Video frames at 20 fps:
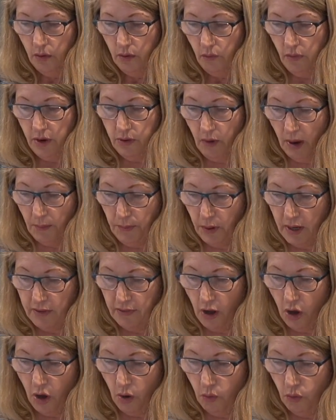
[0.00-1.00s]
When I'm
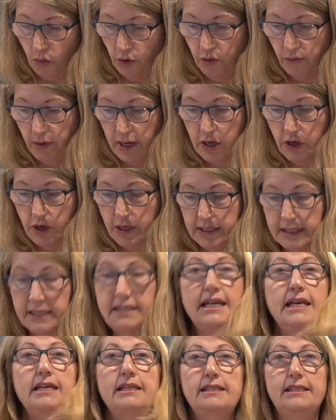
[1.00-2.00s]
putting the hot water in, you can
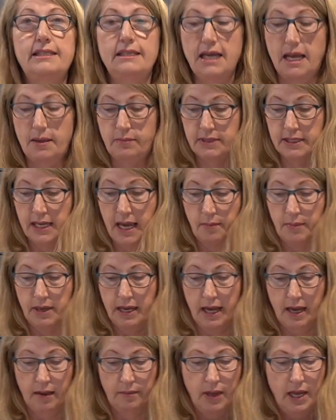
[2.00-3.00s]
see the steam's
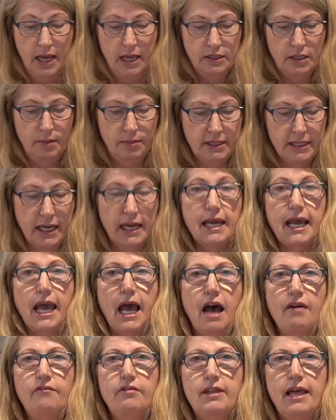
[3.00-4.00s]
coming up. So I'm just going to
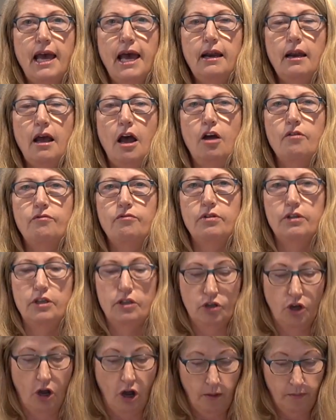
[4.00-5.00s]
cover that over at the
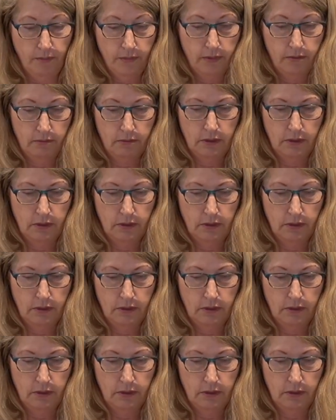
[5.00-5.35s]
top.